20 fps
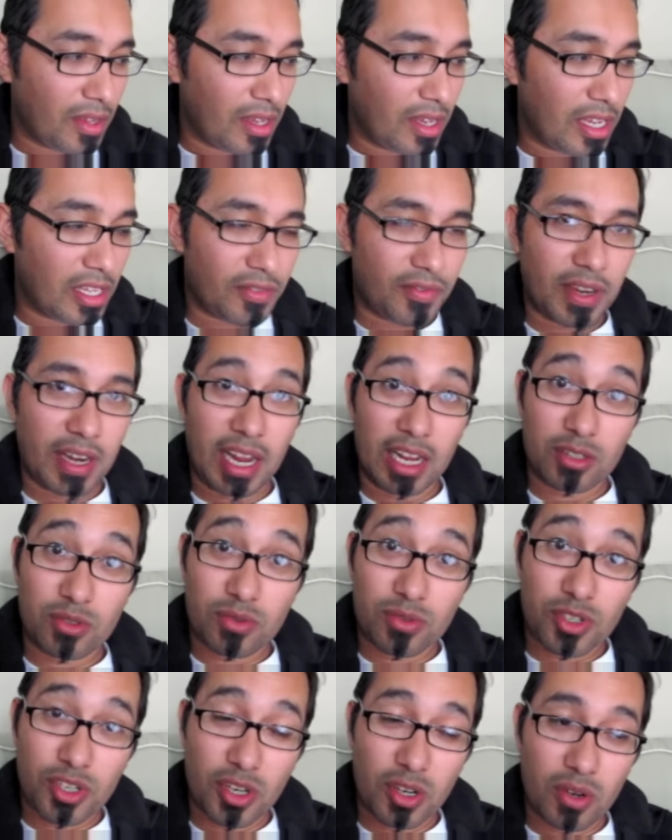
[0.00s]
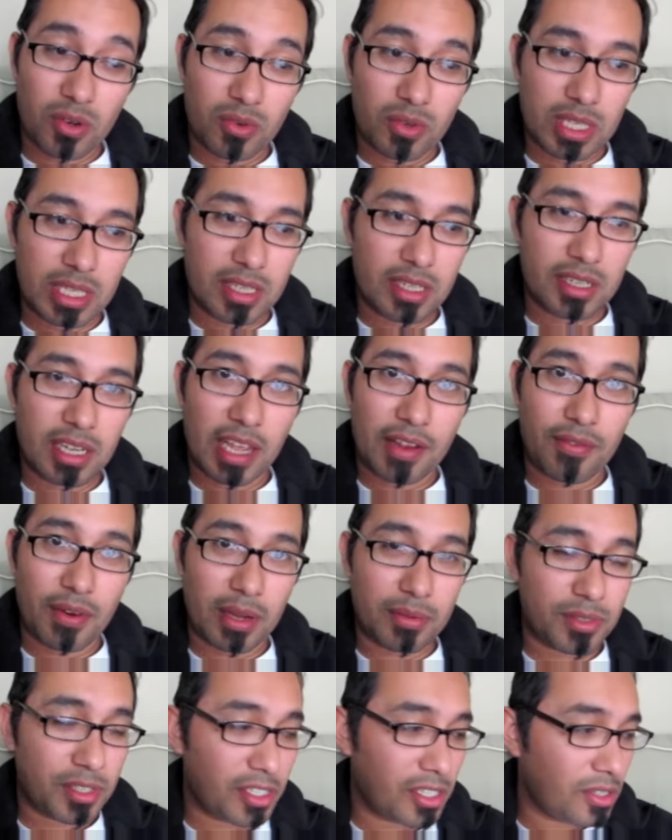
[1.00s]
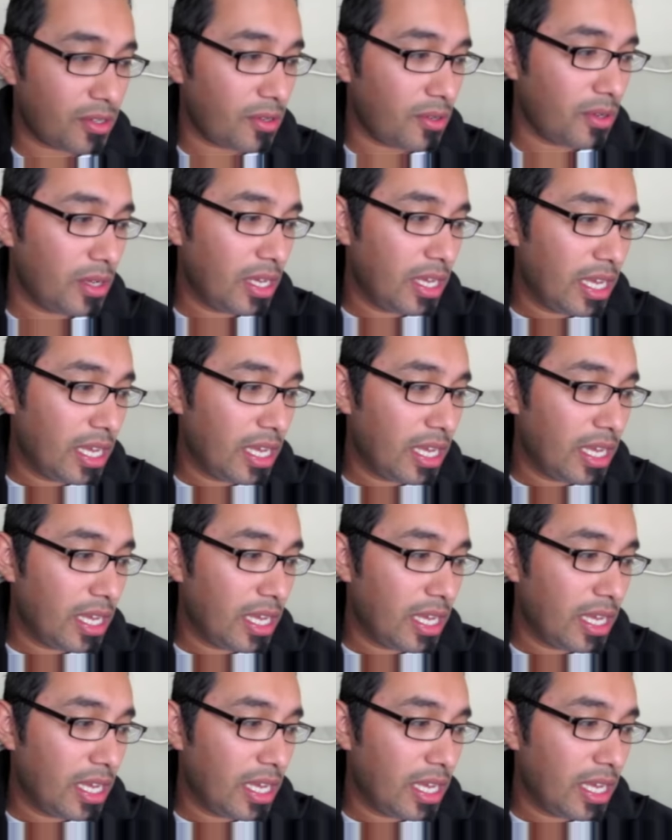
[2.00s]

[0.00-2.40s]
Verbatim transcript: his financial show, the Dave Ramsey show,